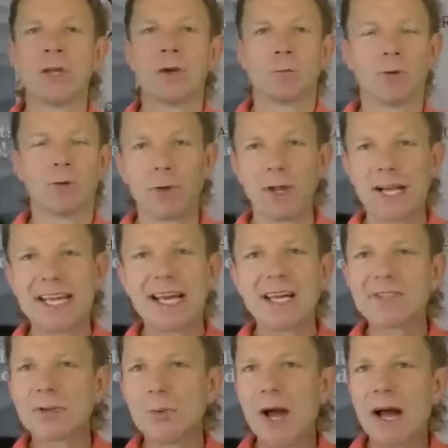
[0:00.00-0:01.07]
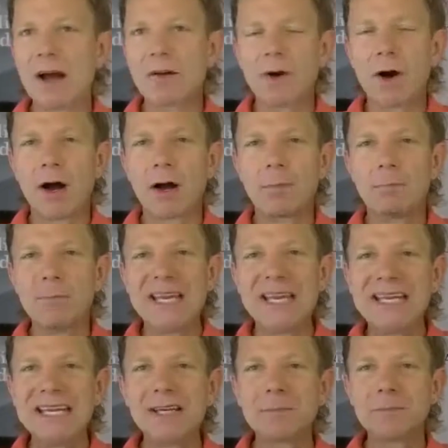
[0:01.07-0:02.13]
with my guests who have
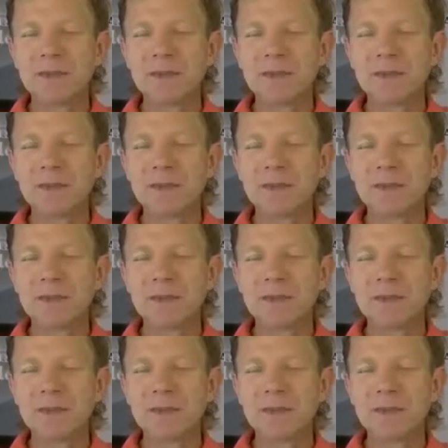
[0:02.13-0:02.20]
medium